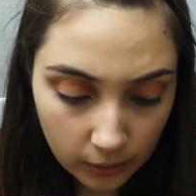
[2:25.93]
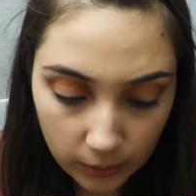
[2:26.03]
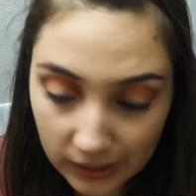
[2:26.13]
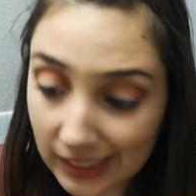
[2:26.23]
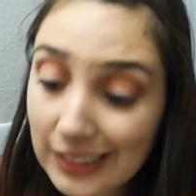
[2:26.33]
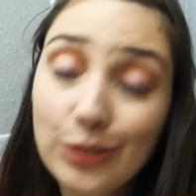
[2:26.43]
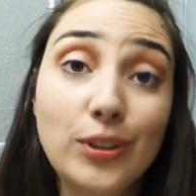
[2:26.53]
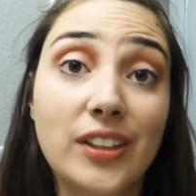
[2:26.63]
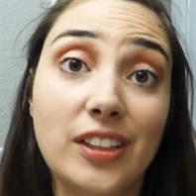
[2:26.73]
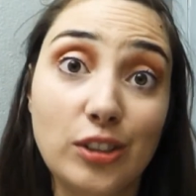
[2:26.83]
I'm not gonna do
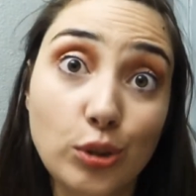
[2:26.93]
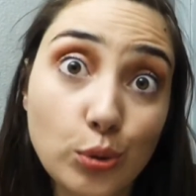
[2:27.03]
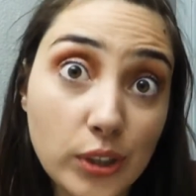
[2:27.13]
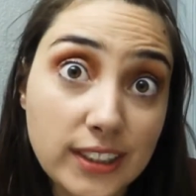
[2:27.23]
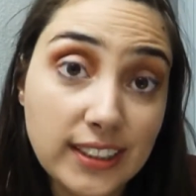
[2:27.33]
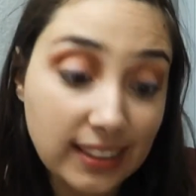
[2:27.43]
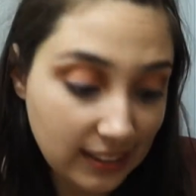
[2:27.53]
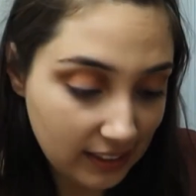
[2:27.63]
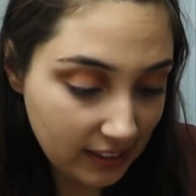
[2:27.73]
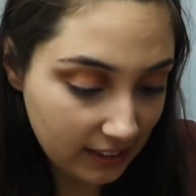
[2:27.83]
nothing too crazy
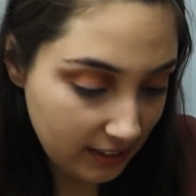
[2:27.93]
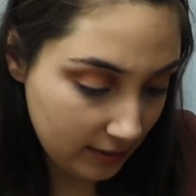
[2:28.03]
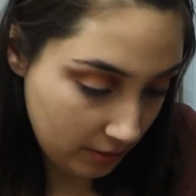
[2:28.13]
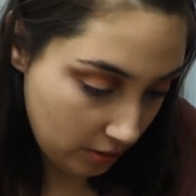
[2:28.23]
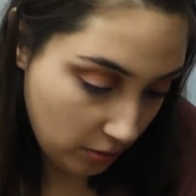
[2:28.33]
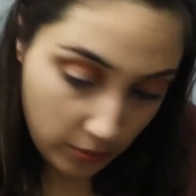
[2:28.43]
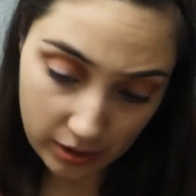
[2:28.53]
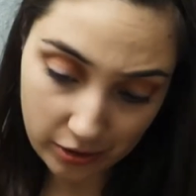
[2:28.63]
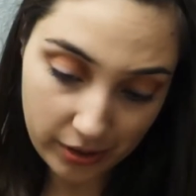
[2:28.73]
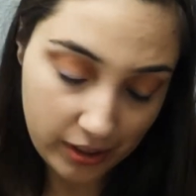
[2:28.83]
today, so I'm gonna
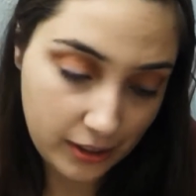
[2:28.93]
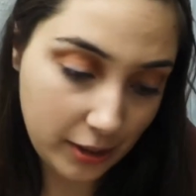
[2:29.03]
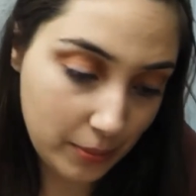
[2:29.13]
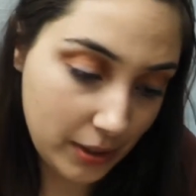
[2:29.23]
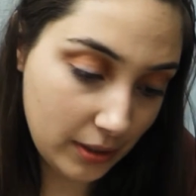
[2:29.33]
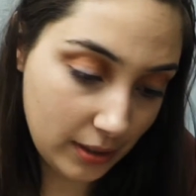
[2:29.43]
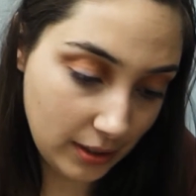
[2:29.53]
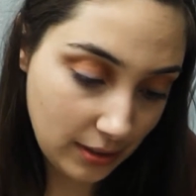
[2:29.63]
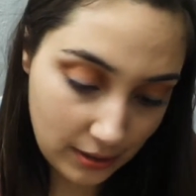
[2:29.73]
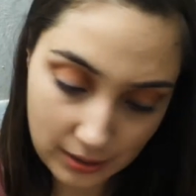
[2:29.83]
try to keep it
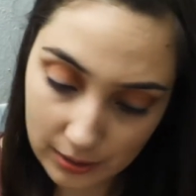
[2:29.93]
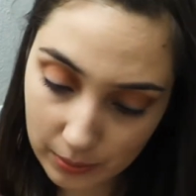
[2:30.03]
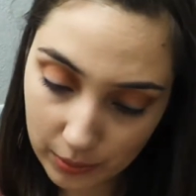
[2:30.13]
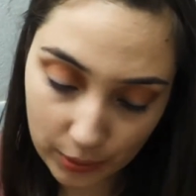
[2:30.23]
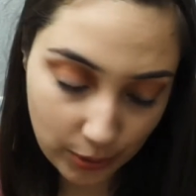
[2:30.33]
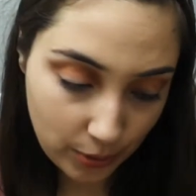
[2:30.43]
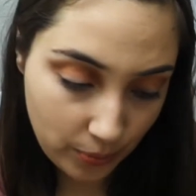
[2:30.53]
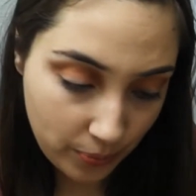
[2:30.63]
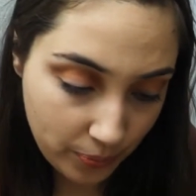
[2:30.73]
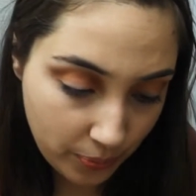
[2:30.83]
nice and simple,
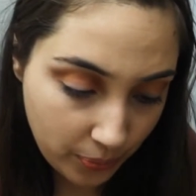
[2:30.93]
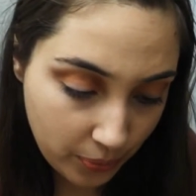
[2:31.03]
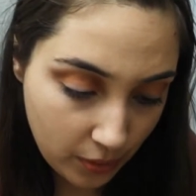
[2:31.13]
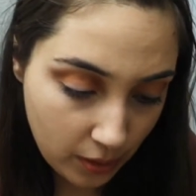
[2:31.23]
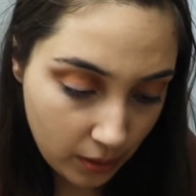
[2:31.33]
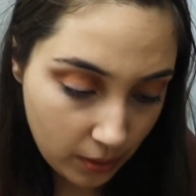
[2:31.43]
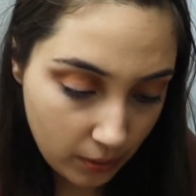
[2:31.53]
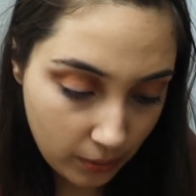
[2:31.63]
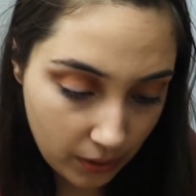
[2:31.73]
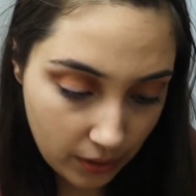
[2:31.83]

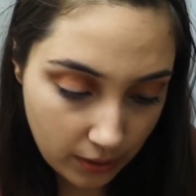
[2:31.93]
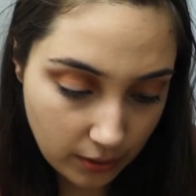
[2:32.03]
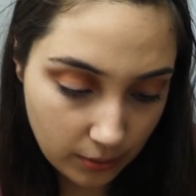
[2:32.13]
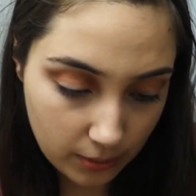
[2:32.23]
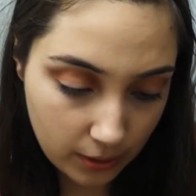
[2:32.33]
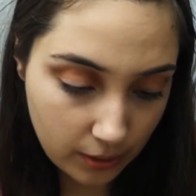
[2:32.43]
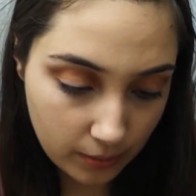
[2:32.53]
like this one.